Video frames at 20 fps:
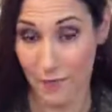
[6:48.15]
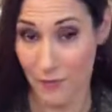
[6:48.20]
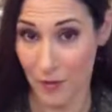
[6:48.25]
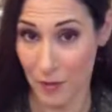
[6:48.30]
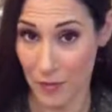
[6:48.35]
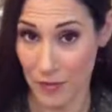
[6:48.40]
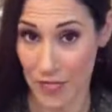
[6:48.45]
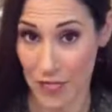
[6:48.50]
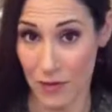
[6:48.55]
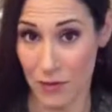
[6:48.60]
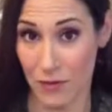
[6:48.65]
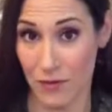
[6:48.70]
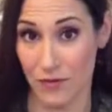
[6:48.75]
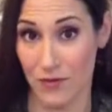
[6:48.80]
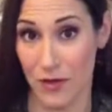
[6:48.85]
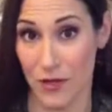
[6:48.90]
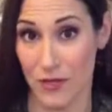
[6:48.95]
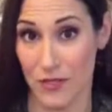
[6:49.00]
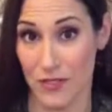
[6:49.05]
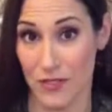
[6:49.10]
from the
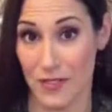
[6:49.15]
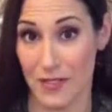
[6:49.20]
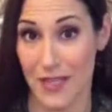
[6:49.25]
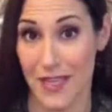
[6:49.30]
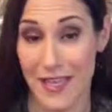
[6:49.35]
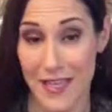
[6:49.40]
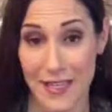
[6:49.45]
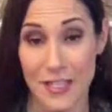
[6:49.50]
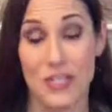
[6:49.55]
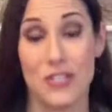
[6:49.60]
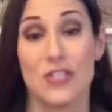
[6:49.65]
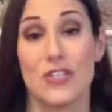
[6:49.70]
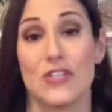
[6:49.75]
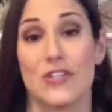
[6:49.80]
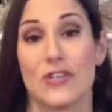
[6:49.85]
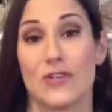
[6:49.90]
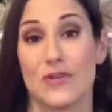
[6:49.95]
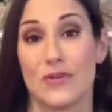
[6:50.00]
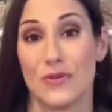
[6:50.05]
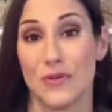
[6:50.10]
universe
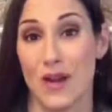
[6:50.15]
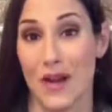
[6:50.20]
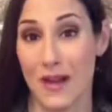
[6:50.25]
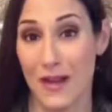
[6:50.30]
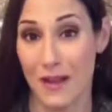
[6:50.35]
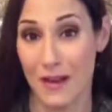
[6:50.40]
into